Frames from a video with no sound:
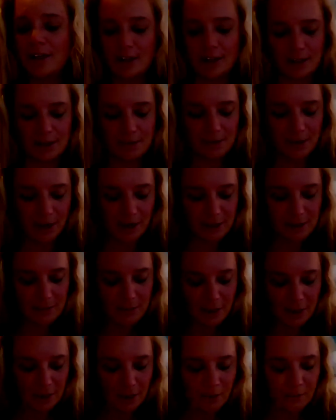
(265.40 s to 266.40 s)
So next
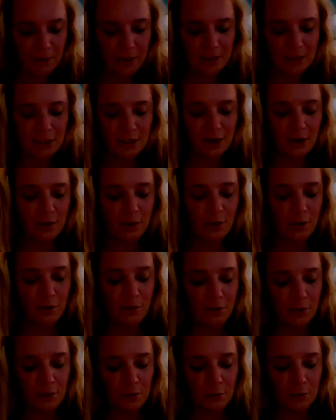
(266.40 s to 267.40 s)
we are going to go
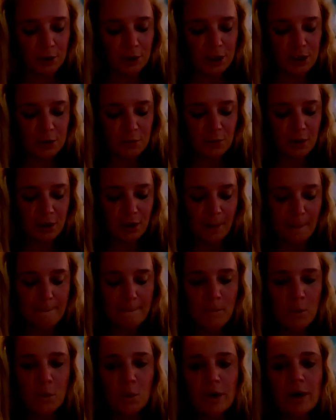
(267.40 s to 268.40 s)
over words with
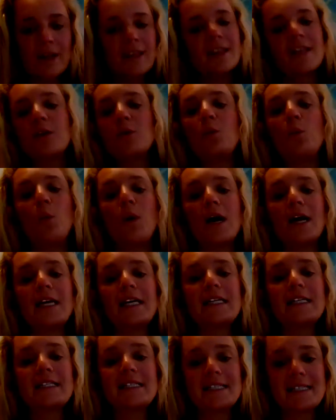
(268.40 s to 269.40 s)
more than
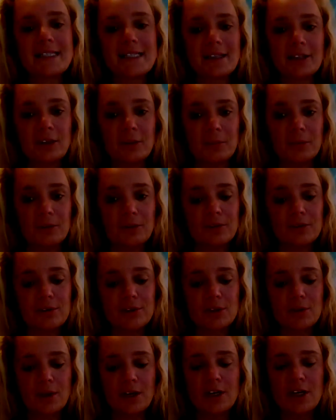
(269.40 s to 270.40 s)
one syllable.
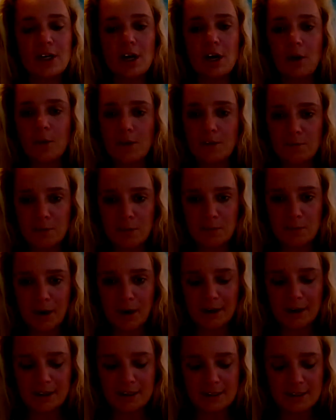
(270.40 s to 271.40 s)
So I know we've been
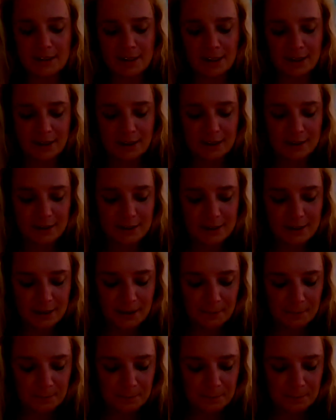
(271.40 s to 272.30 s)
practicing this.